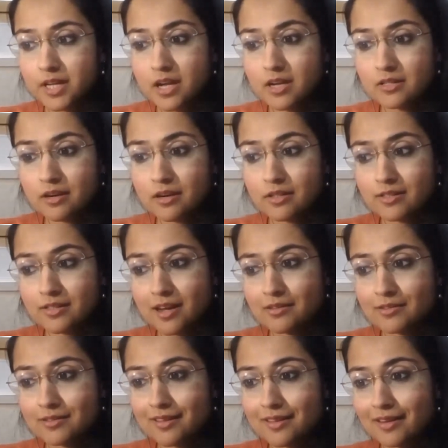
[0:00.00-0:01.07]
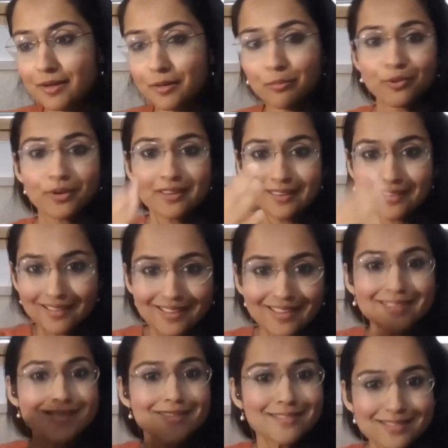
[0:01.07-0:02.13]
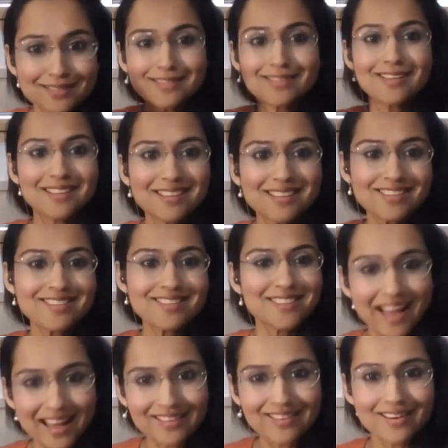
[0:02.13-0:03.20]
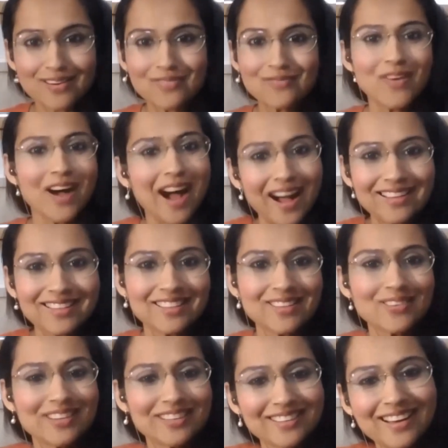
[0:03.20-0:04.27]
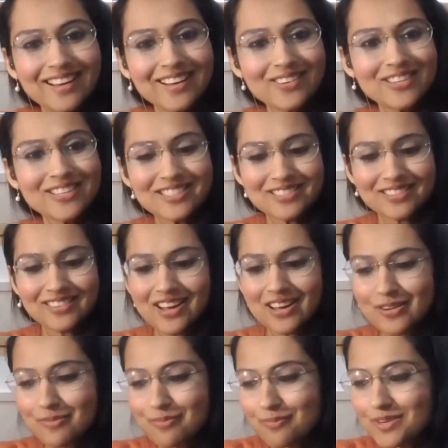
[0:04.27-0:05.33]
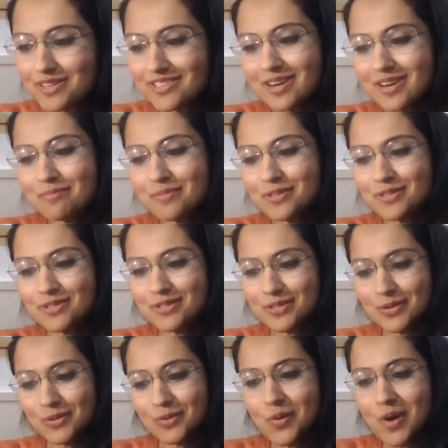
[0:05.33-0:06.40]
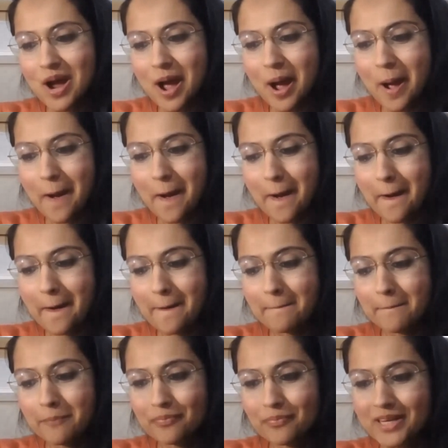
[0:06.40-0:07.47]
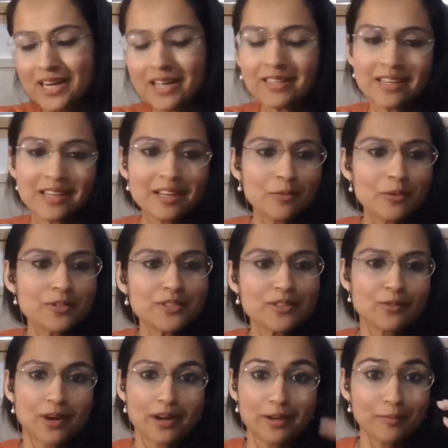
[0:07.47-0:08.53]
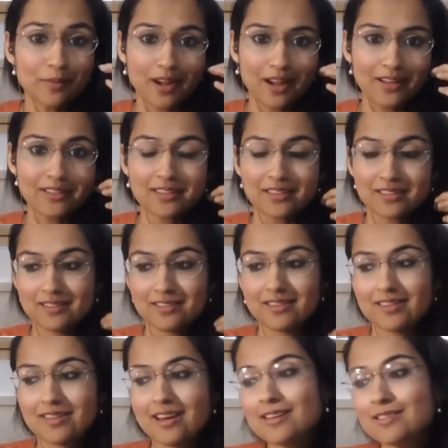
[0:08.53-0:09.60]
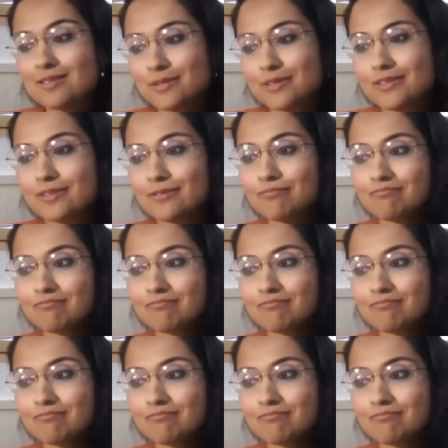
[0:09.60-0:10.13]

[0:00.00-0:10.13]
So it sounds like a pretty standard path with which a lot of shapers do. But I think it was the right path, and it has been